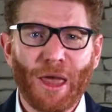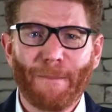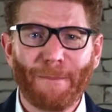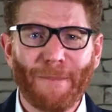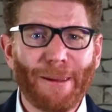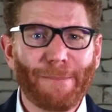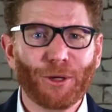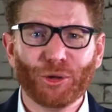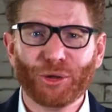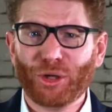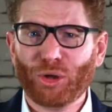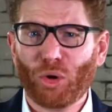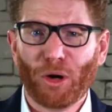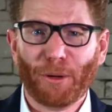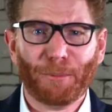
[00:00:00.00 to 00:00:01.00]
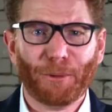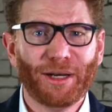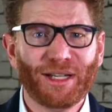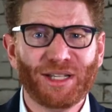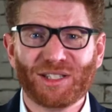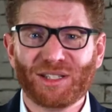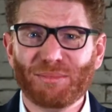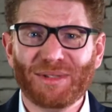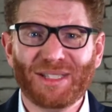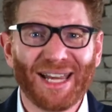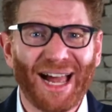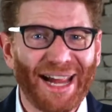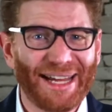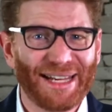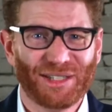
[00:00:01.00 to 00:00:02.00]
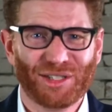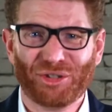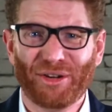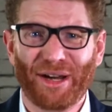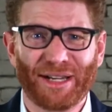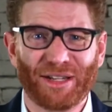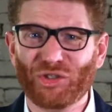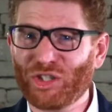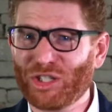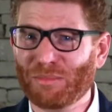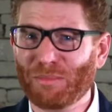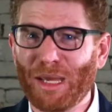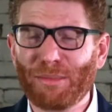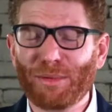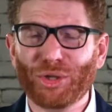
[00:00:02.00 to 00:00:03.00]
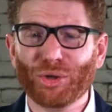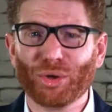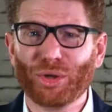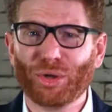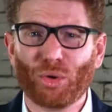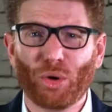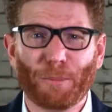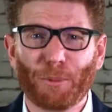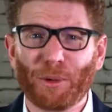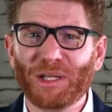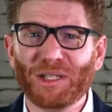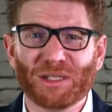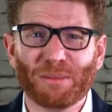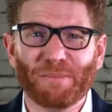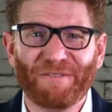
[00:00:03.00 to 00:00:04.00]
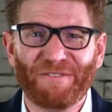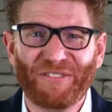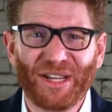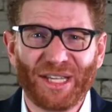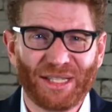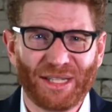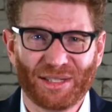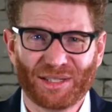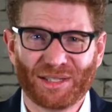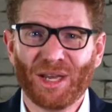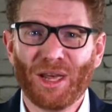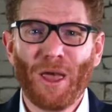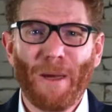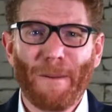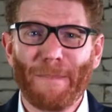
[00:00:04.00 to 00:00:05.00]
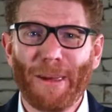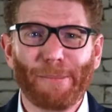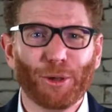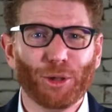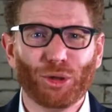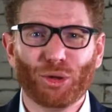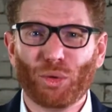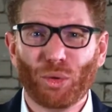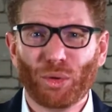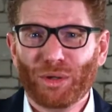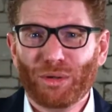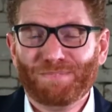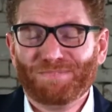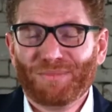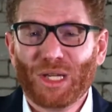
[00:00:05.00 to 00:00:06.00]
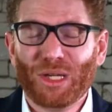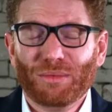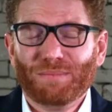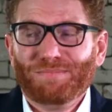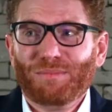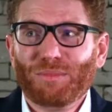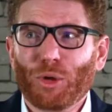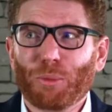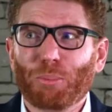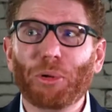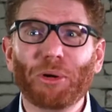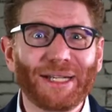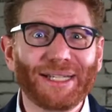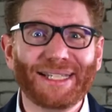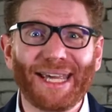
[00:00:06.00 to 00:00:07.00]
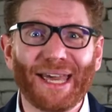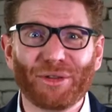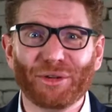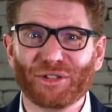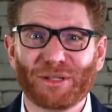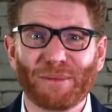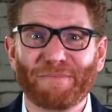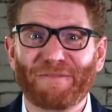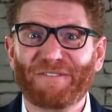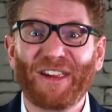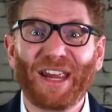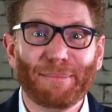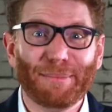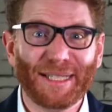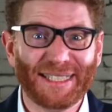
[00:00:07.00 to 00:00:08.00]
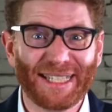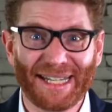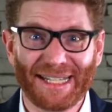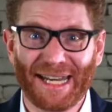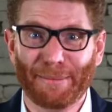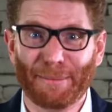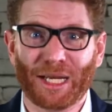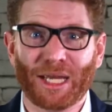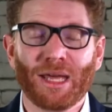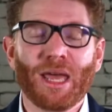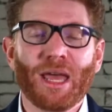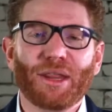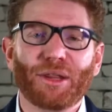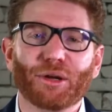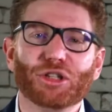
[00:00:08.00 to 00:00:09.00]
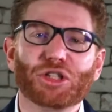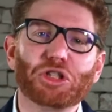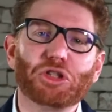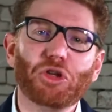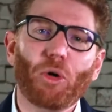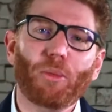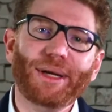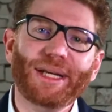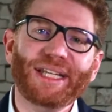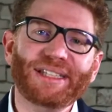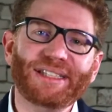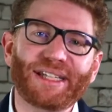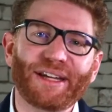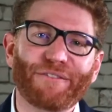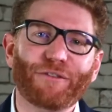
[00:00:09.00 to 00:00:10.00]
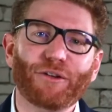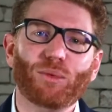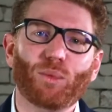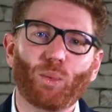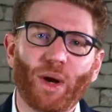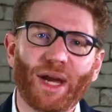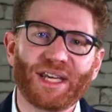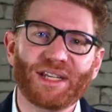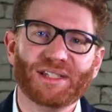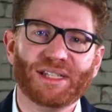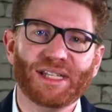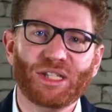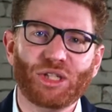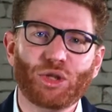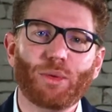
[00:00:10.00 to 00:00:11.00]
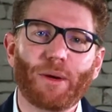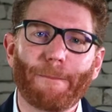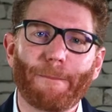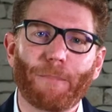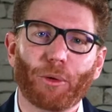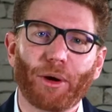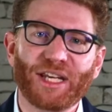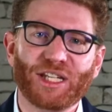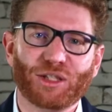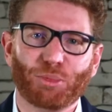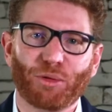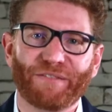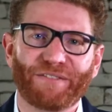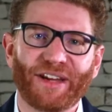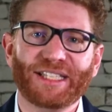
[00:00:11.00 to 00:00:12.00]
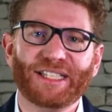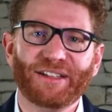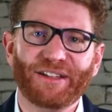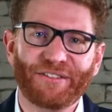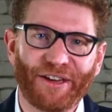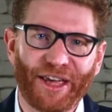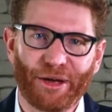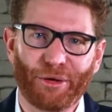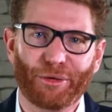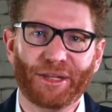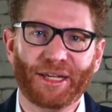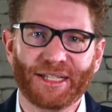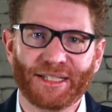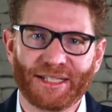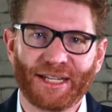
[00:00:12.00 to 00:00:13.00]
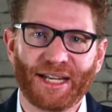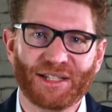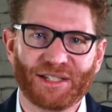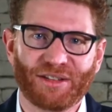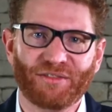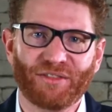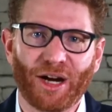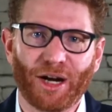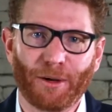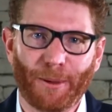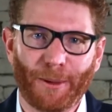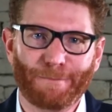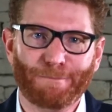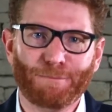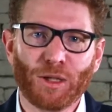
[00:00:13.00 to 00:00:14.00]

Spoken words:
Maybe you're incorporating some diet strategies. Maybe you're incorporating some fitness. Maybe you're putting together some family dynamic. There are so many different ways that you embrace preventative health in today's environment.